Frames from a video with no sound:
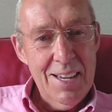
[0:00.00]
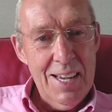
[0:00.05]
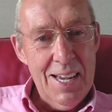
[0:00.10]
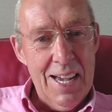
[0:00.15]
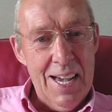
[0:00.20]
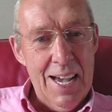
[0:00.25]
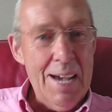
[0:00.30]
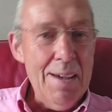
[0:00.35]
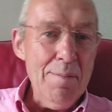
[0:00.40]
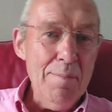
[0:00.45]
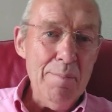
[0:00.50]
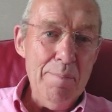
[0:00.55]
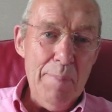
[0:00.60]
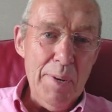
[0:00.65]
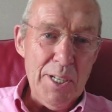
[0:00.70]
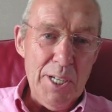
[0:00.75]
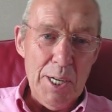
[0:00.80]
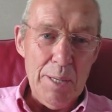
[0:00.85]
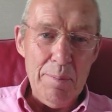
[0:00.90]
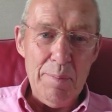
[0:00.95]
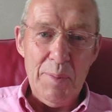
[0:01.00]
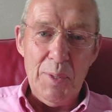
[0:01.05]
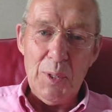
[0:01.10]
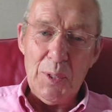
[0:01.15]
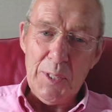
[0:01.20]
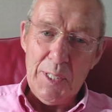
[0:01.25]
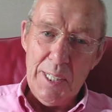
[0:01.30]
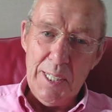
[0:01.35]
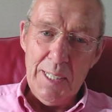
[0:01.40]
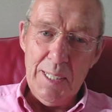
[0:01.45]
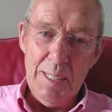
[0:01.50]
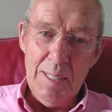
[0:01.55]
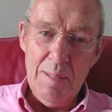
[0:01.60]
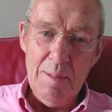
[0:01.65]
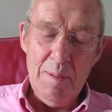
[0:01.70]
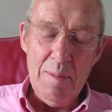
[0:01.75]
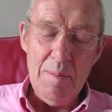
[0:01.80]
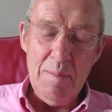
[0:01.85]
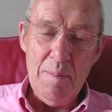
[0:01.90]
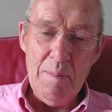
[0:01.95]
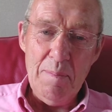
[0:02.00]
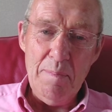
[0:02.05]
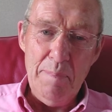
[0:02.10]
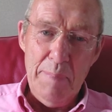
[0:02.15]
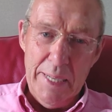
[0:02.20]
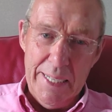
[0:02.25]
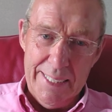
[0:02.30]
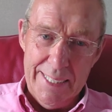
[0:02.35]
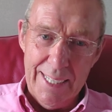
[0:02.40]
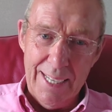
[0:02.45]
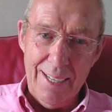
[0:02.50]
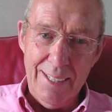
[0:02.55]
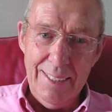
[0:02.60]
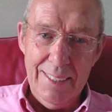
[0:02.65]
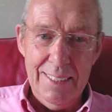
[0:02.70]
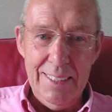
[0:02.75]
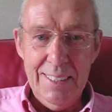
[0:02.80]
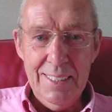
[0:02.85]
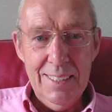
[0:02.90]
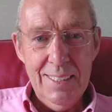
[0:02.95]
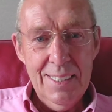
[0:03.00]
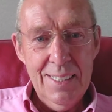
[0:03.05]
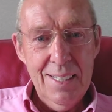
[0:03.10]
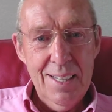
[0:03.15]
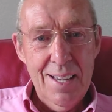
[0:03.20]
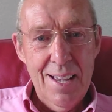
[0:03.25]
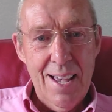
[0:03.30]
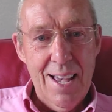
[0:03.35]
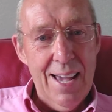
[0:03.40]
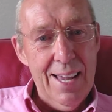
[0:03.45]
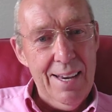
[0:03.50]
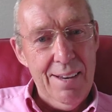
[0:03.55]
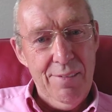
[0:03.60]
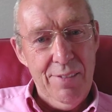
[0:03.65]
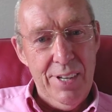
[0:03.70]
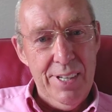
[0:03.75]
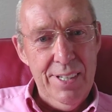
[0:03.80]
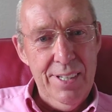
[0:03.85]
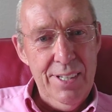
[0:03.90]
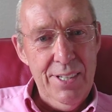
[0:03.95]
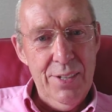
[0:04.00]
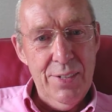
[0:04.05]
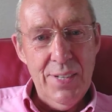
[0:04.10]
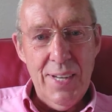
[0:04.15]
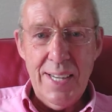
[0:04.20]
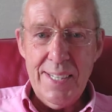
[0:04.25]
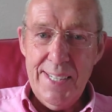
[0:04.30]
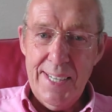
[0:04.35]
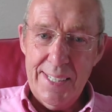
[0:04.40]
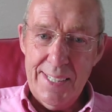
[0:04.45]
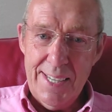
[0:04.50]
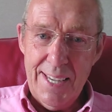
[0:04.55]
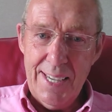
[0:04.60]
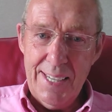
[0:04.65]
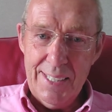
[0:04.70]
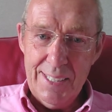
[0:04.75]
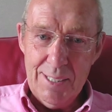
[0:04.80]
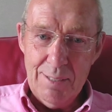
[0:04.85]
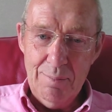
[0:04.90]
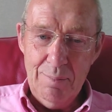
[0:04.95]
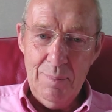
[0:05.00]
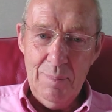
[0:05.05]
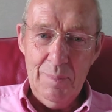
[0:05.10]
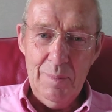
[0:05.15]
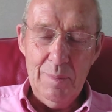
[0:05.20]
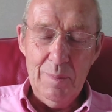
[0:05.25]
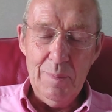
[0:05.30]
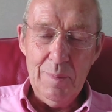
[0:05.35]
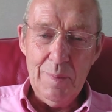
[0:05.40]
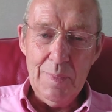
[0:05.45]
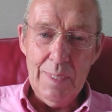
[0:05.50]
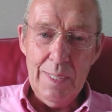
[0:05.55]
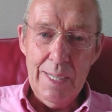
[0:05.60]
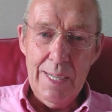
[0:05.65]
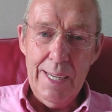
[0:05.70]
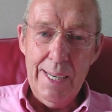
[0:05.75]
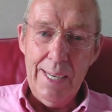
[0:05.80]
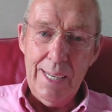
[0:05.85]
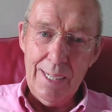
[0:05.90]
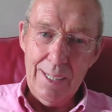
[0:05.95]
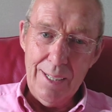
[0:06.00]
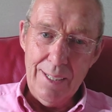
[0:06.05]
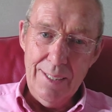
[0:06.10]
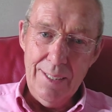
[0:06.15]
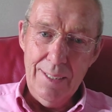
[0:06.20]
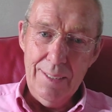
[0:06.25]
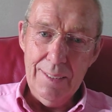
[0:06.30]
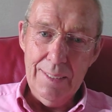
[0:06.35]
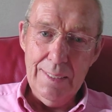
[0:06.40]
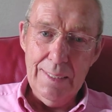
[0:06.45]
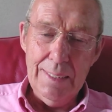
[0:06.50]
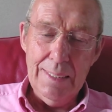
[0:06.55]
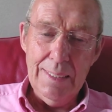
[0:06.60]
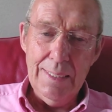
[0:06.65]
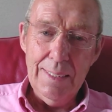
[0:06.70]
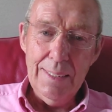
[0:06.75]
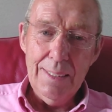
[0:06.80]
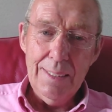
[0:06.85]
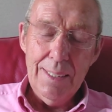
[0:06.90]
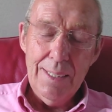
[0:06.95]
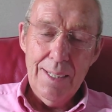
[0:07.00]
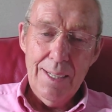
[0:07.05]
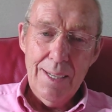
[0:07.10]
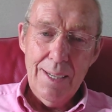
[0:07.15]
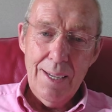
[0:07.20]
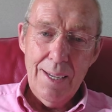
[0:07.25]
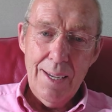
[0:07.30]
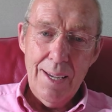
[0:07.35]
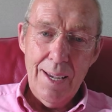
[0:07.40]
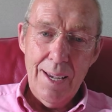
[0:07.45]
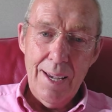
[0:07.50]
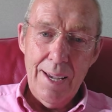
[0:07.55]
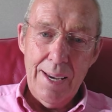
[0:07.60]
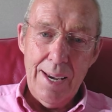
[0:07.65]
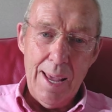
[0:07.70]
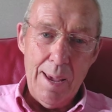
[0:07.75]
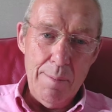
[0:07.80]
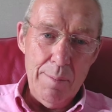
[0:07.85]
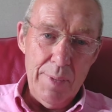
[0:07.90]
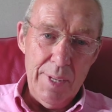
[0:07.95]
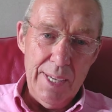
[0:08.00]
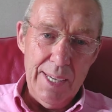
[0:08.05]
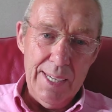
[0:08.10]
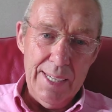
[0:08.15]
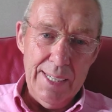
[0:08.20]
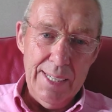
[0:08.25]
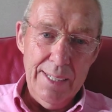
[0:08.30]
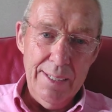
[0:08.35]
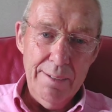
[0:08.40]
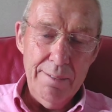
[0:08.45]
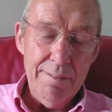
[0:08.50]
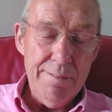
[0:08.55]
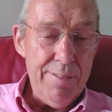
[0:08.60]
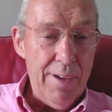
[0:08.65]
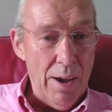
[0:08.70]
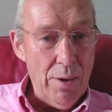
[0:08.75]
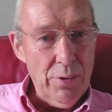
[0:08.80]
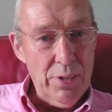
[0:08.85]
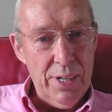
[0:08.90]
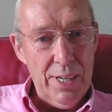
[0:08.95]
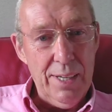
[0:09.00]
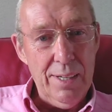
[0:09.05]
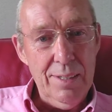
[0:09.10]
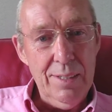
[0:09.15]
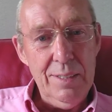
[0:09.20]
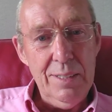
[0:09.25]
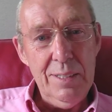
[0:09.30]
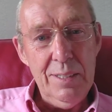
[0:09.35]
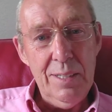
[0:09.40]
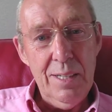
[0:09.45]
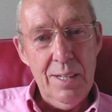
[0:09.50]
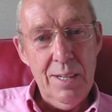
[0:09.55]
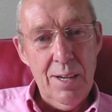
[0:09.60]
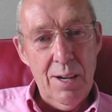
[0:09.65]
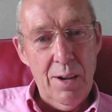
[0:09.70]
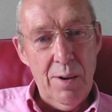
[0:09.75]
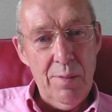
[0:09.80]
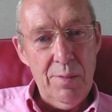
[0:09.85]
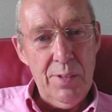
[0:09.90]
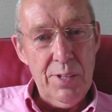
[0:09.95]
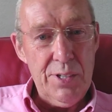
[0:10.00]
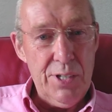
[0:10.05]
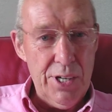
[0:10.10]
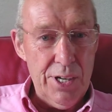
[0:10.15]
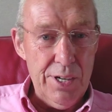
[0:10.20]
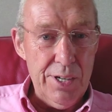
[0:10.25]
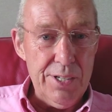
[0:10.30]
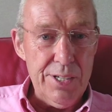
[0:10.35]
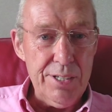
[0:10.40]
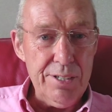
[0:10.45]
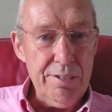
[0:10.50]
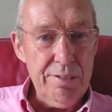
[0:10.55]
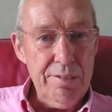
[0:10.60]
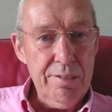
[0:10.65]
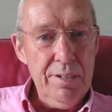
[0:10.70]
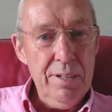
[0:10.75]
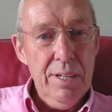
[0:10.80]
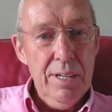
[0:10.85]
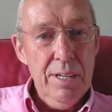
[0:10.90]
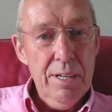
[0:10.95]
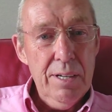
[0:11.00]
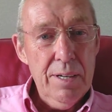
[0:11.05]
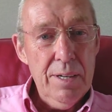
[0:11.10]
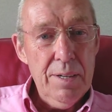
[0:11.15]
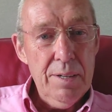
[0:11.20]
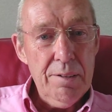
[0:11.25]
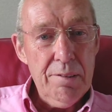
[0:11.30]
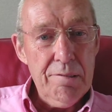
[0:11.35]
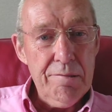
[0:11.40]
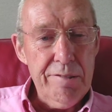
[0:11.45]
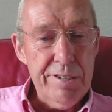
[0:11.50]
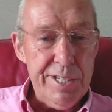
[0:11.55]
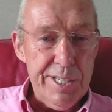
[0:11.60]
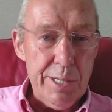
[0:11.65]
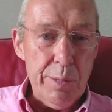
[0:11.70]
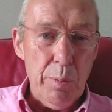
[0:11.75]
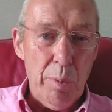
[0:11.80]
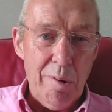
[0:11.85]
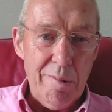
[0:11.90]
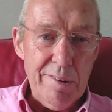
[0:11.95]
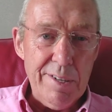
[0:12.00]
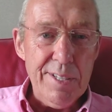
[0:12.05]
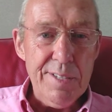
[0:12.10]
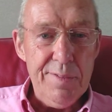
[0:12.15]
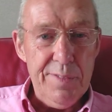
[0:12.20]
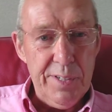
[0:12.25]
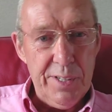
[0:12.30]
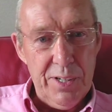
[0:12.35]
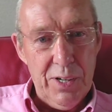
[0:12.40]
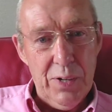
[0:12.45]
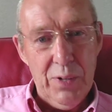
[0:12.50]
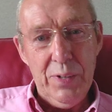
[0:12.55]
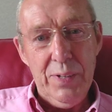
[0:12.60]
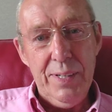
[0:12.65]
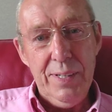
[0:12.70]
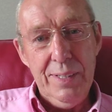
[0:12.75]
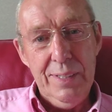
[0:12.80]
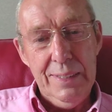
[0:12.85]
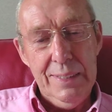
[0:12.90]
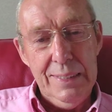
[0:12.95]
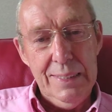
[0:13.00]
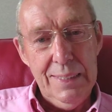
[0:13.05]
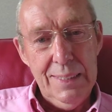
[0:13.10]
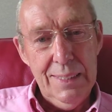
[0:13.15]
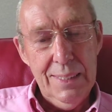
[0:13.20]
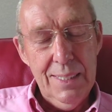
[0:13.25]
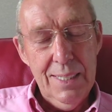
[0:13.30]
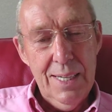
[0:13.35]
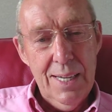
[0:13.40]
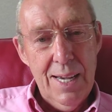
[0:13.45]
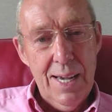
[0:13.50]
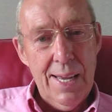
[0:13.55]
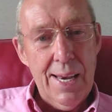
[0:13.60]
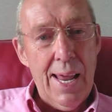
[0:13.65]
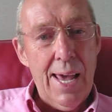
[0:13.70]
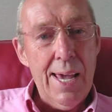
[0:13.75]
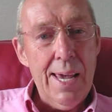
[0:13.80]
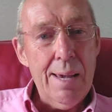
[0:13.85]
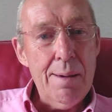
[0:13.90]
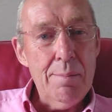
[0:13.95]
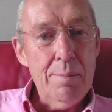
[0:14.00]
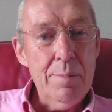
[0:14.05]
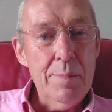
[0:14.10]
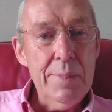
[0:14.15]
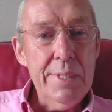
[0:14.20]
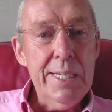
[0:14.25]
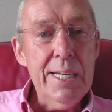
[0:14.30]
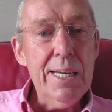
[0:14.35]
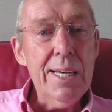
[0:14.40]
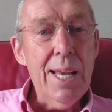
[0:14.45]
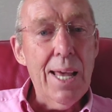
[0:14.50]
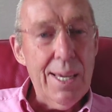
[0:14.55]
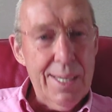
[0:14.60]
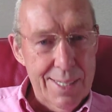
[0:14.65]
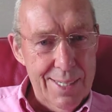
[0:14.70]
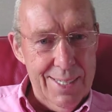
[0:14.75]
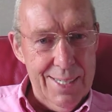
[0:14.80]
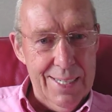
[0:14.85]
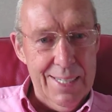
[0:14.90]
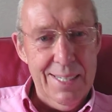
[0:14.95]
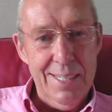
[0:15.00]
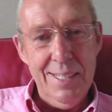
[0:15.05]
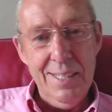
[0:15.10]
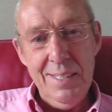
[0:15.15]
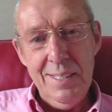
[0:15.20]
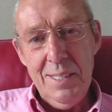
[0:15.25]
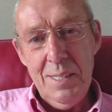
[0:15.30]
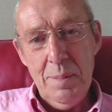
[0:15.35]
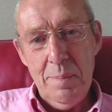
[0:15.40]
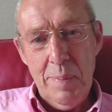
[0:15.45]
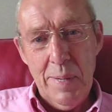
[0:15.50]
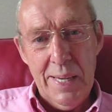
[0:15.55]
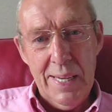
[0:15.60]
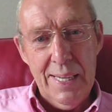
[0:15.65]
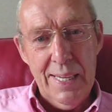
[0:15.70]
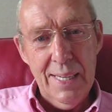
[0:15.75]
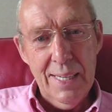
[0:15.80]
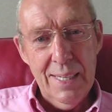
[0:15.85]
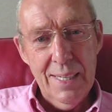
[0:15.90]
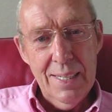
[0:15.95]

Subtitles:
I'm Bishop Dr. Peter. I live in the United Kingdom in England, and I'm the founder of the church Christian Warriors for God. And I am delighted to be